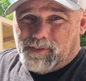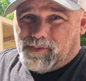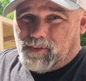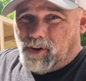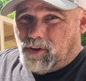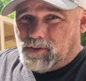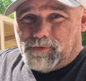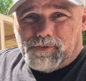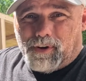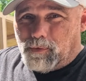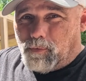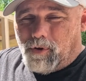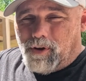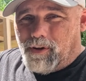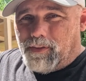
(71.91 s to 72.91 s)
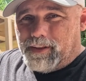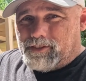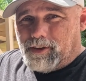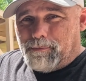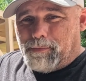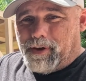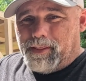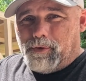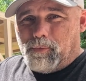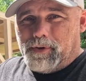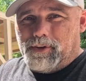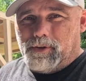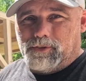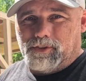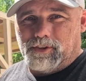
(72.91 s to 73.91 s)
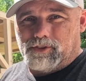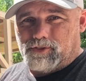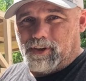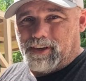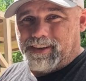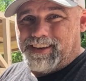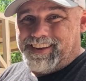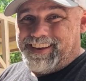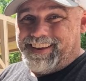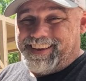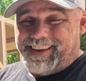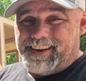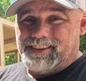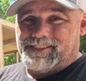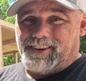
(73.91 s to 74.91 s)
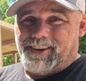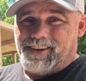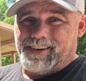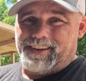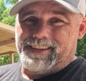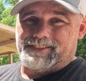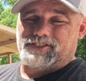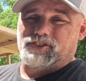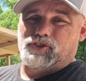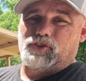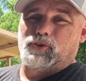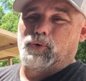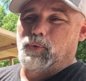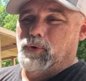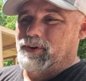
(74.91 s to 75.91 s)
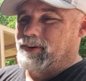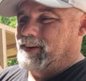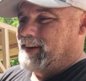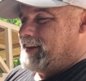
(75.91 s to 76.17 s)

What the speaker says: called the front wall that's up by the window to the truck. It is on, it's secure.